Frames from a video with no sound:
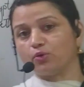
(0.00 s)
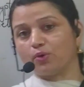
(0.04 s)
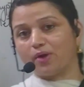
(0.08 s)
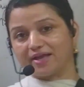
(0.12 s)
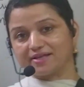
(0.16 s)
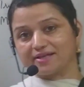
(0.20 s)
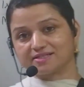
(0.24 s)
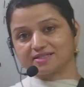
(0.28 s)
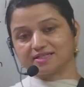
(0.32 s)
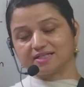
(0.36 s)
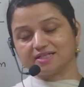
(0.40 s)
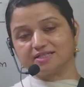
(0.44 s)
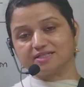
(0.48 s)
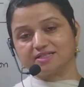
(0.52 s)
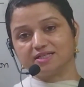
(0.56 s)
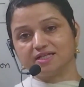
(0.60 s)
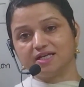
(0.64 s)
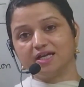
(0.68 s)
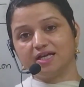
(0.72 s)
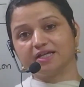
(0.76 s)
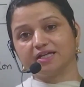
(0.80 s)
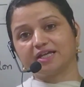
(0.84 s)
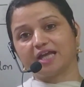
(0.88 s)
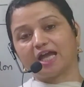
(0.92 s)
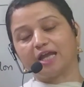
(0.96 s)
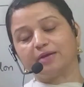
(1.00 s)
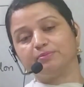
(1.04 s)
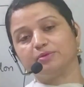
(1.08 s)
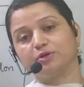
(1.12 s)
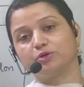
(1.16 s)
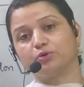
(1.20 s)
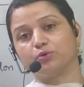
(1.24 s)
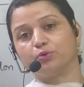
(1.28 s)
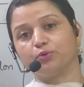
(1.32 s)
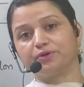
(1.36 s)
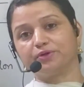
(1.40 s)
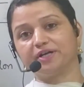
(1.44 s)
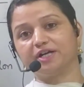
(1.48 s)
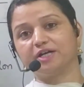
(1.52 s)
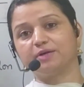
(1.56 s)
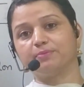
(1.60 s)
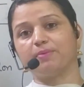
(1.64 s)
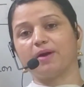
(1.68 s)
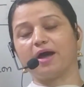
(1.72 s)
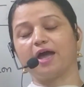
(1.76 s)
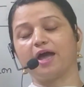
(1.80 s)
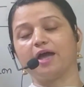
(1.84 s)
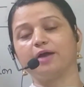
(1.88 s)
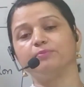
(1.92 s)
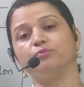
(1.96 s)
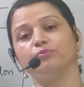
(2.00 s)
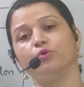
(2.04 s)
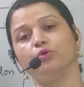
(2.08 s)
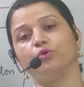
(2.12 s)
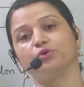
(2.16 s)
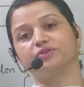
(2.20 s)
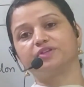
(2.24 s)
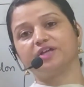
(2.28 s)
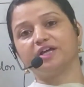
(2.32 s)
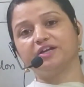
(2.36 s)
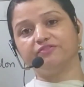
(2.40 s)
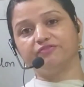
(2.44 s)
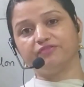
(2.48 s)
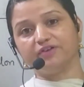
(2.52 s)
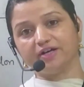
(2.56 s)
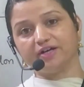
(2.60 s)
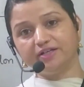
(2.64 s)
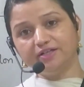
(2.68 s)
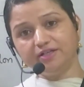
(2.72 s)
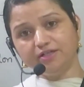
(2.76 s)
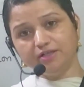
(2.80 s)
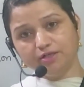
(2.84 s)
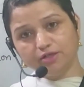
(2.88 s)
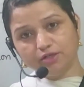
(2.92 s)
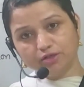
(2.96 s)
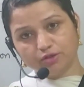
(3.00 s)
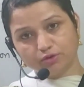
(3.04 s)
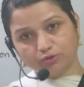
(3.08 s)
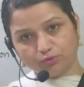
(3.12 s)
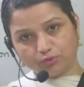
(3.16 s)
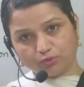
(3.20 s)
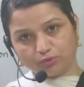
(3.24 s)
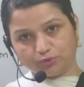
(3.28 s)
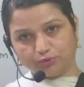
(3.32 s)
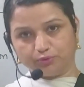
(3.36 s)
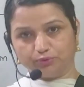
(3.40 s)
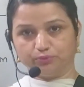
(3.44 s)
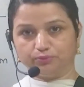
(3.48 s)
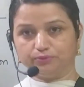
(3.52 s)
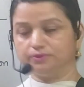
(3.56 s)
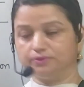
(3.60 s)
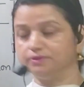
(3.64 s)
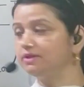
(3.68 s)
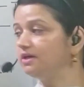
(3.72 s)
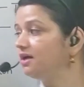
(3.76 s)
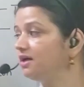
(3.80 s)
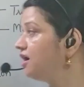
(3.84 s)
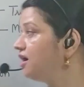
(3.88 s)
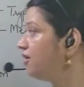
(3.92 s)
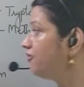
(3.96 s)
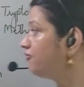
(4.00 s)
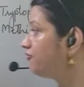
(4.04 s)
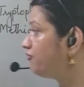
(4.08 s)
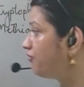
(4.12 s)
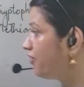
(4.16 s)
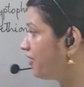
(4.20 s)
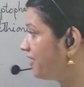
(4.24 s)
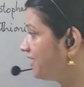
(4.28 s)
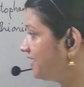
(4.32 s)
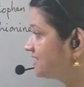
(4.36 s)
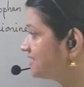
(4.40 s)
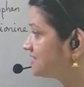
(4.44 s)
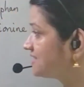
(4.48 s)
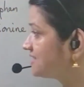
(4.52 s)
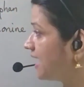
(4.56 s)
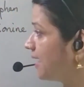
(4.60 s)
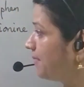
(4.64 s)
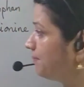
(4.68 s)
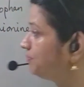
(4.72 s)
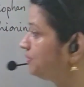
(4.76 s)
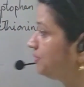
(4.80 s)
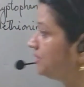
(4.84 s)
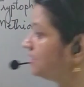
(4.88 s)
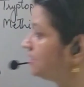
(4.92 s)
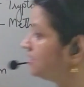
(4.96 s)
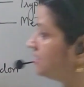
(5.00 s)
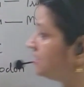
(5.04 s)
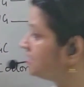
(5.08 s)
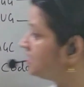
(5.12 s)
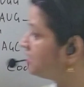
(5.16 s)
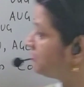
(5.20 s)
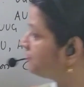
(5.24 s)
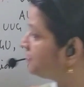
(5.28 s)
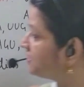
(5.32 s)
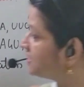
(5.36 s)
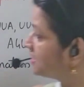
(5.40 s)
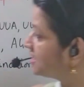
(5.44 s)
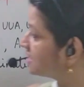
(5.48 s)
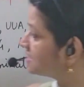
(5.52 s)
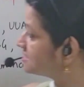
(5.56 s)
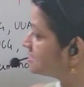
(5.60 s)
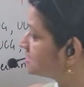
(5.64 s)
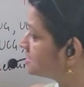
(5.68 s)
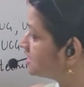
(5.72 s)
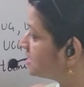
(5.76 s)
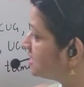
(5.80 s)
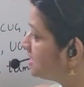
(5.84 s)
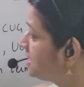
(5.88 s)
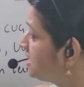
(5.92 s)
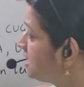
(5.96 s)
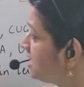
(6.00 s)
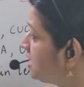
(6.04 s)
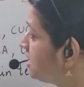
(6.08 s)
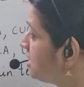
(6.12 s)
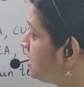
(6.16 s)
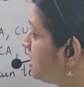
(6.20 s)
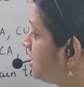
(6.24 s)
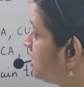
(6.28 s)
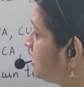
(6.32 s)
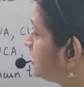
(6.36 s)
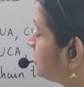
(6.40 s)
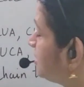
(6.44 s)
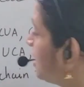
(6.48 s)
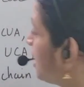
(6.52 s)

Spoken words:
acid can be coded by more than one codon. For example, here we can see the